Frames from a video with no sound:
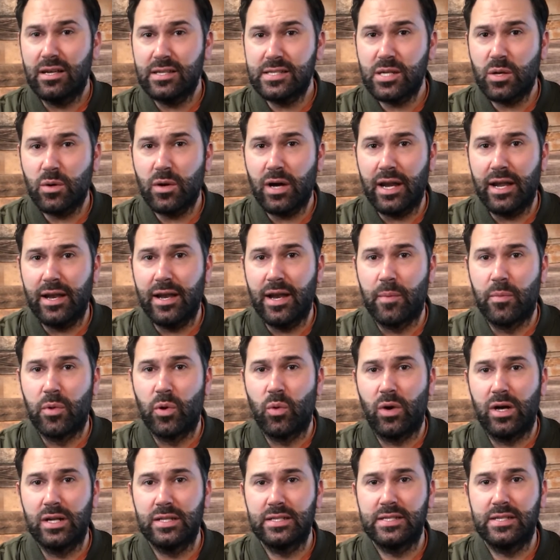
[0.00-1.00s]
also got a number
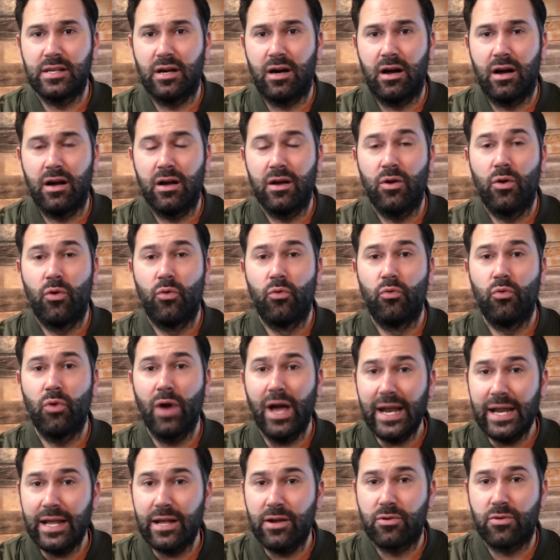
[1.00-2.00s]
one song,
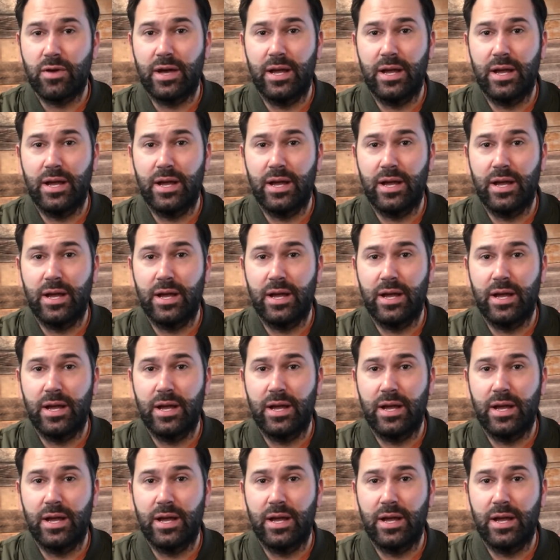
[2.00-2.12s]
writing